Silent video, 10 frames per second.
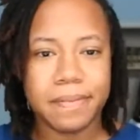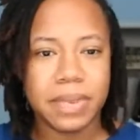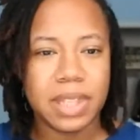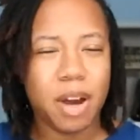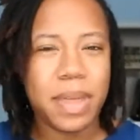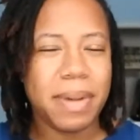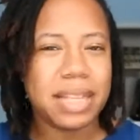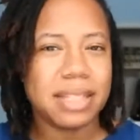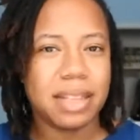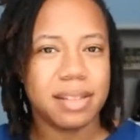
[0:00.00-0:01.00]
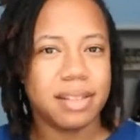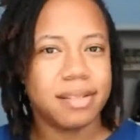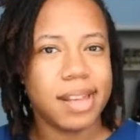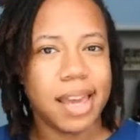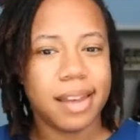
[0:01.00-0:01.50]
hope that makes sense.
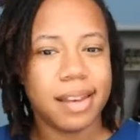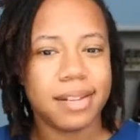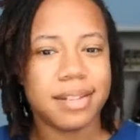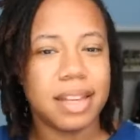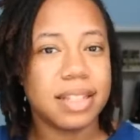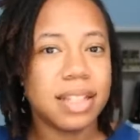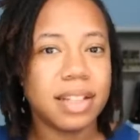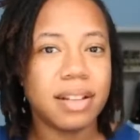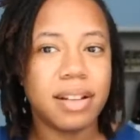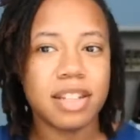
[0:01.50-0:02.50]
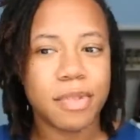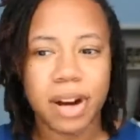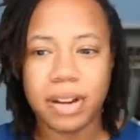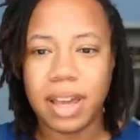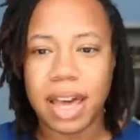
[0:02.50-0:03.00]
And until
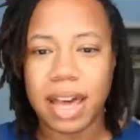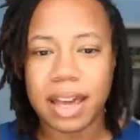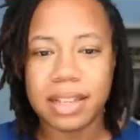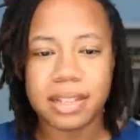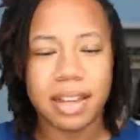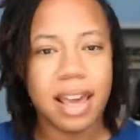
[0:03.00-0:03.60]
tomorrow, you guys,